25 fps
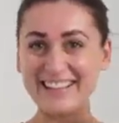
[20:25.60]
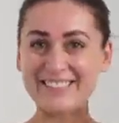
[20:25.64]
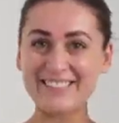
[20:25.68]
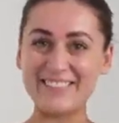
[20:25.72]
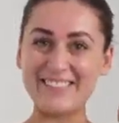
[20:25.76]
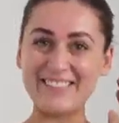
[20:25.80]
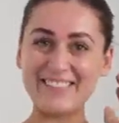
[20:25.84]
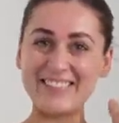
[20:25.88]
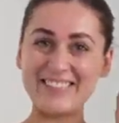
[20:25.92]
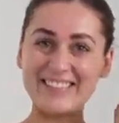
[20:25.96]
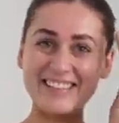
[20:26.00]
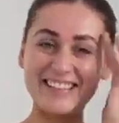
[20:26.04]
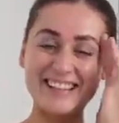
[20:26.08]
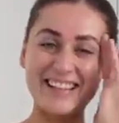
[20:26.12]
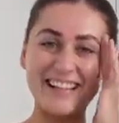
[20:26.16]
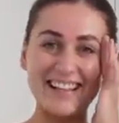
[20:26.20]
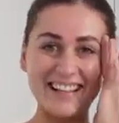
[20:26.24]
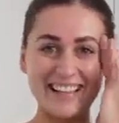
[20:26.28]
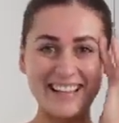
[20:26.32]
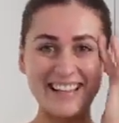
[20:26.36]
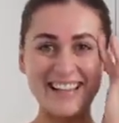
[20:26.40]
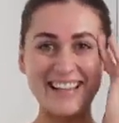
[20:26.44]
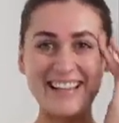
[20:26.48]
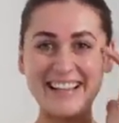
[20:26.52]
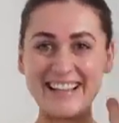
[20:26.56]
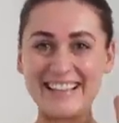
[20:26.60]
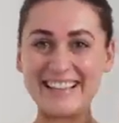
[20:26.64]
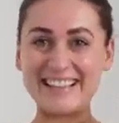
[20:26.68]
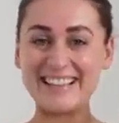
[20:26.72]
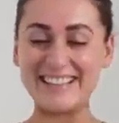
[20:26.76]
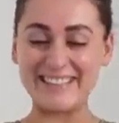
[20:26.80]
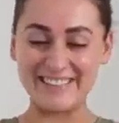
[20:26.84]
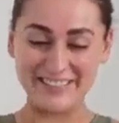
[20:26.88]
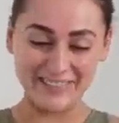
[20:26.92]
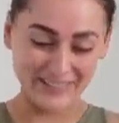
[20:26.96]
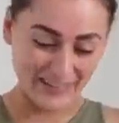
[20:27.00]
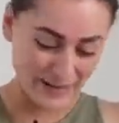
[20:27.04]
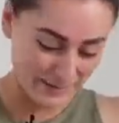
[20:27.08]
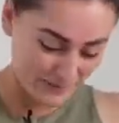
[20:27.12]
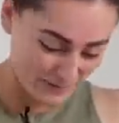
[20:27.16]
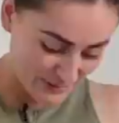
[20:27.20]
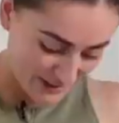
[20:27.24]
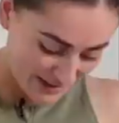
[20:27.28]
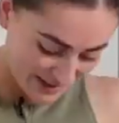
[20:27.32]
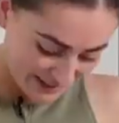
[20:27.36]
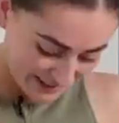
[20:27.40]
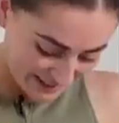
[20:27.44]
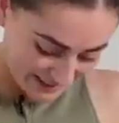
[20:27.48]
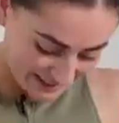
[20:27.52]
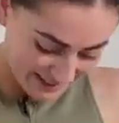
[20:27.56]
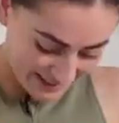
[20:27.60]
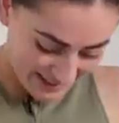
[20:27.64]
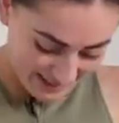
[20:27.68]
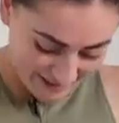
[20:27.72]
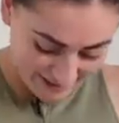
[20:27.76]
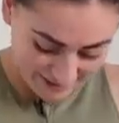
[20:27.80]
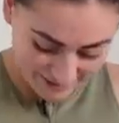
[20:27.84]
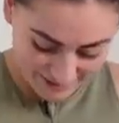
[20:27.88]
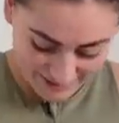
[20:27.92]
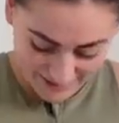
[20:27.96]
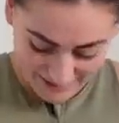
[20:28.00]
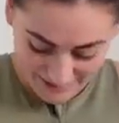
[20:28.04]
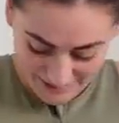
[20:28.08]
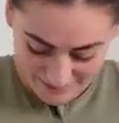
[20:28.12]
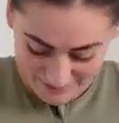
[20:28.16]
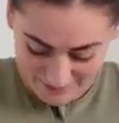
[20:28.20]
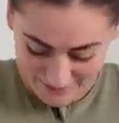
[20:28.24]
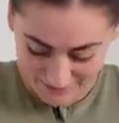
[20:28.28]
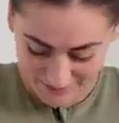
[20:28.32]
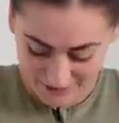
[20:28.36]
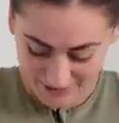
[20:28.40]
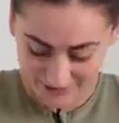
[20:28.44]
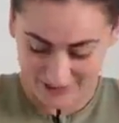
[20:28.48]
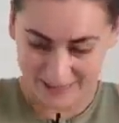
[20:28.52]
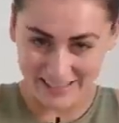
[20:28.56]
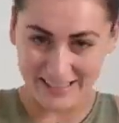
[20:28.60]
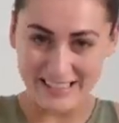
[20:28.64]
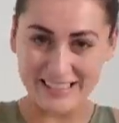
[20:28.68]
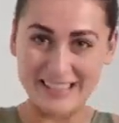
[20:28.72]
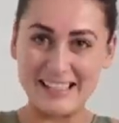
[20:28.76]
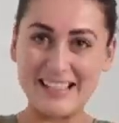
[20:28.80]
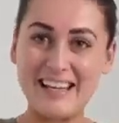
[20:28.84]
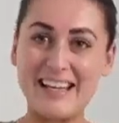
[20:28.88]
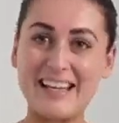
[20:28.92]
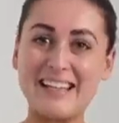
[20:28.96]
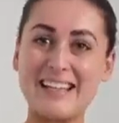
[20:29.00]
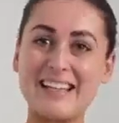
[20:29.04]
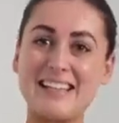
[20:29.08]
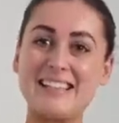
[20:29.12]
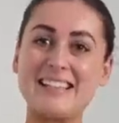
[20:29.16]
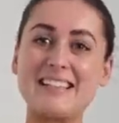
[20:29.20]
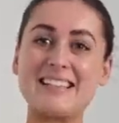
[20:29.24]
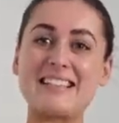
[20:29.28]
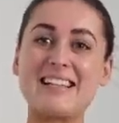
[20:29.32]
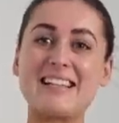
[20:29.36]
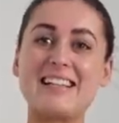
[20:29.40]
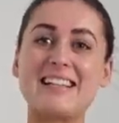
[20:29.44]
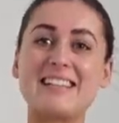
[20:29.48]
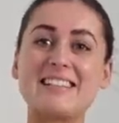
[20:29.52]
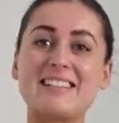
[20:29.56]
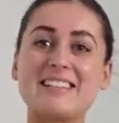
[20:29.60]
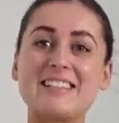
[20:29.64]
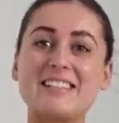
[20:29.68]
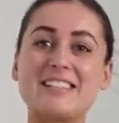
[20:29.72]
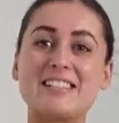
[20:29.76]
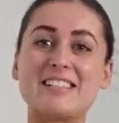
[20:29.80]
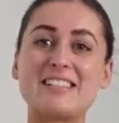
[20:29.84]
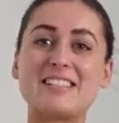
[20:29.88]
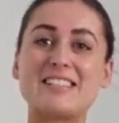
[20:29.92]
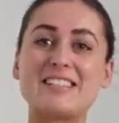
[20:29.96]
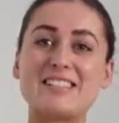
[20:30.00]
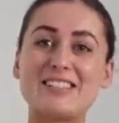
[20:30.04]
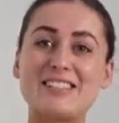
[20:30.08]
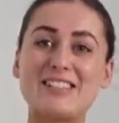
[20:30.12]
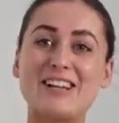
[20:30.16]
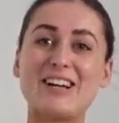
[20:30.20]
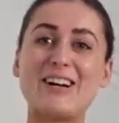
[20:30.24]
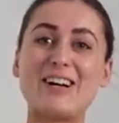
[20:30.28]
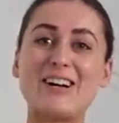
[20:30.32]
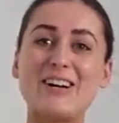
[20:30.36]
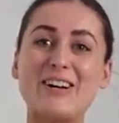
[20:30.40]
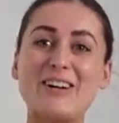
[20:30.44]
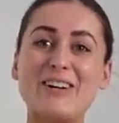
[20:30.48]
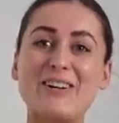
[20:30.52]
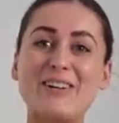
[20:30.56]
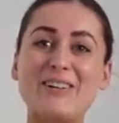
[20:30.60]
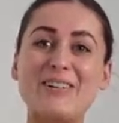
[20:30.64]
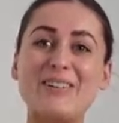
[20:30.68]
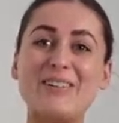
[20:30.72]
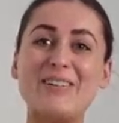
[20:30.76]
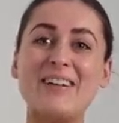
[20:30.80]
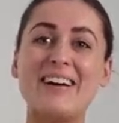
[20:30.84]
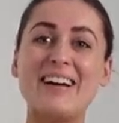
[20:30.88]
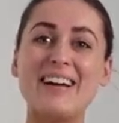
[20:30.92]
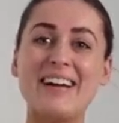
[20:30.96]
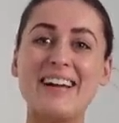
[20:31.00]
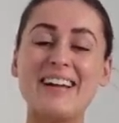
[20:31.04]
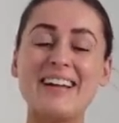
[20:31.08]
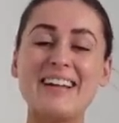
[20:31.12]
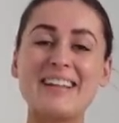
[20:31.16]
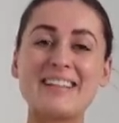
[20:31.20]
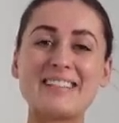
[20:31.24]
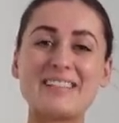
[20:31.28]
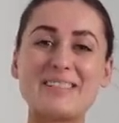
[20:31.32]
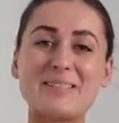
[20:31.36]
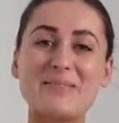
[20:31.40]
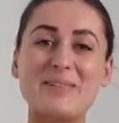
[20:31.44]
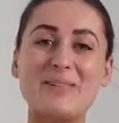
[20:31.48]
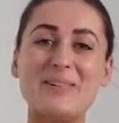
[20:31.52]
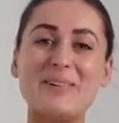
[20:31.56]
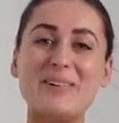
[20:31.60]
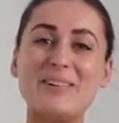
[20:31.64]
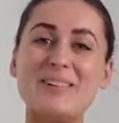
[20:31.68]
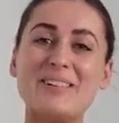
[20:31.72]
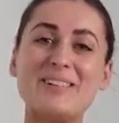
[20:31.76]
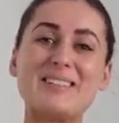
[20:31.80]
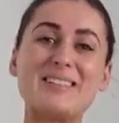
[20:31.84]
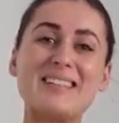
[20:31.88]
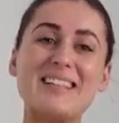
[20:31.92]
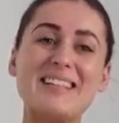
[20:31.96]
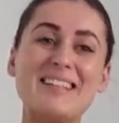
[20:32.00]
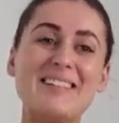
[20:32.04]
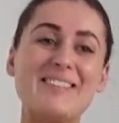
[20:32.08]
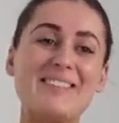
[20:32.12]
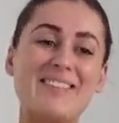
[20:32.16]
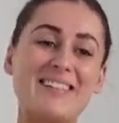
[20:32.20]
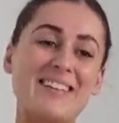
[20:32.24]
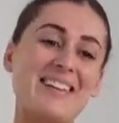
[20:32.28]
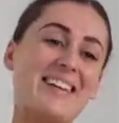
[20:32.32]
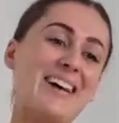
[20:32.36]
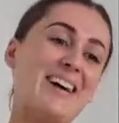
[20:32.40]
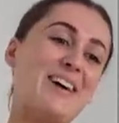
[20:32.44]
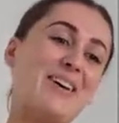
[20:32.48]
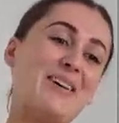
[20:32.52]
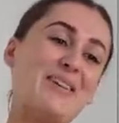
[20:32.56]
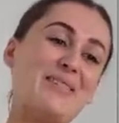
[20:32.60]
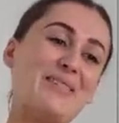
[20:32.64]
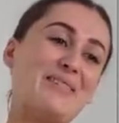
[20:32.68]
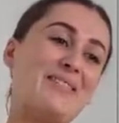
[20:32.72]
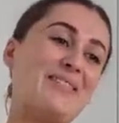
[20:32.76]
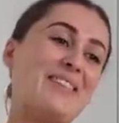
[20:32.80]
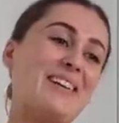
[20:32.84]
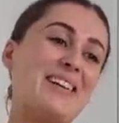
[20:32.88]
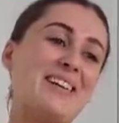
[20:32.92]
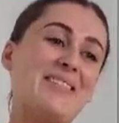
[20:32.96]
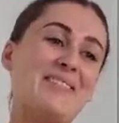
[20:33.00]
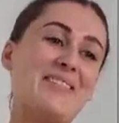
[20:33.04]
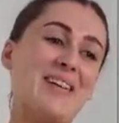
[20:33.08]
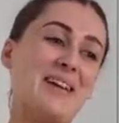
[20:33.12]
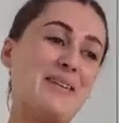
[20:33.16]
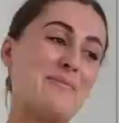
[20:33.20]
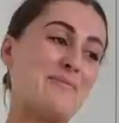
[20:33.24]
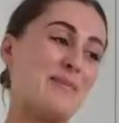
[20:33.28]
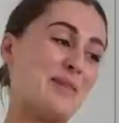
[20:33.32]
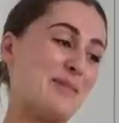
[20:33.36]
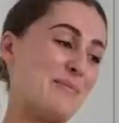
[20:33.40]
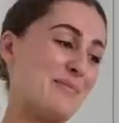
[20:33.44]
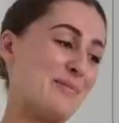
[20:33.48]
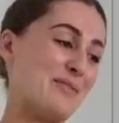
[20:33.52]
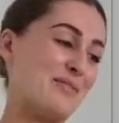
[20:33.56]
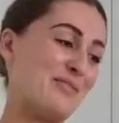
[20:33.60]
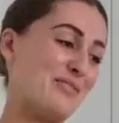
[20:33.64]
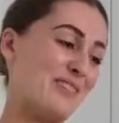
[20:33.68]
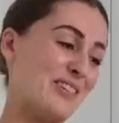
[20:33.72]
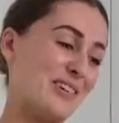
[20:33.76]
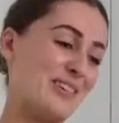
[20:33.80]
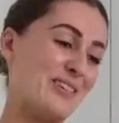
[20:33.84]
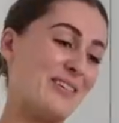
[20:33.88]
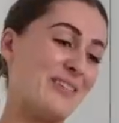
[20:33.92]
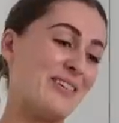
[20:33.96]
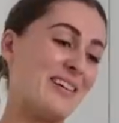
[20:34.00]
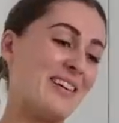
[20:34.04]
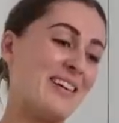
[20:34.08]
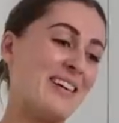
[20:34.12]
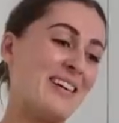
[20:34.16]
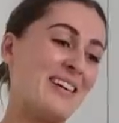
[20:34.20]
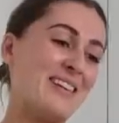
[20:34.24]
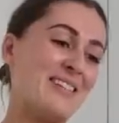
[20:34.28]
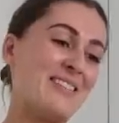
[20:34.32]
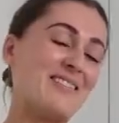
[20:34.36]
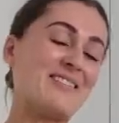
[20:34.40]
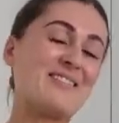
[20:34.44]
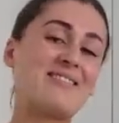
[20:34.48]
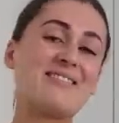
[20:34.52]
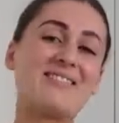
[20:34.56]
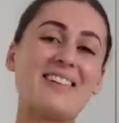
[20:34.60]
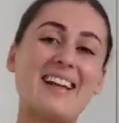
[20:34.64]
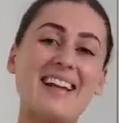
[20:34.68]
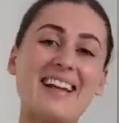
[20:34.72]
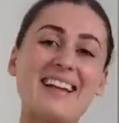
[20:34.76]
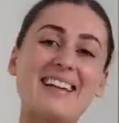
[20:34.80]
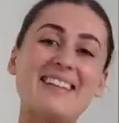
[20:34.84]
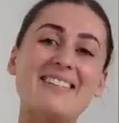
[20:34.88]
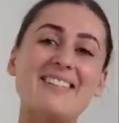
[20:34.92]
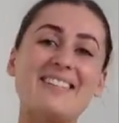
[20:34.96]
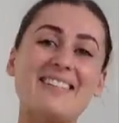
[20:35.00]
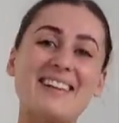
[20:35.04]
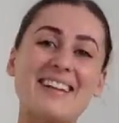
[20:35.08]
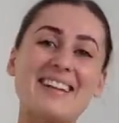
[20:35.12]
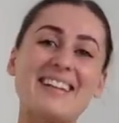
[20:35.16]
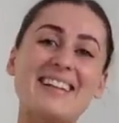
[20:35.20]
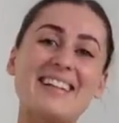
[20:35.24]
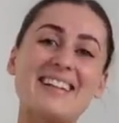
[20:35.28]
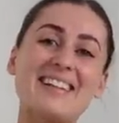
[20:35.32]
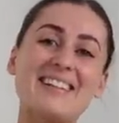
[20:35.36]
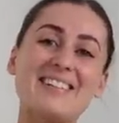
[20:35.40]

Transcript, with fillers: from a tiny idea in my brain and now we've got these leggings that are just so supportive and hopefully make people feel really really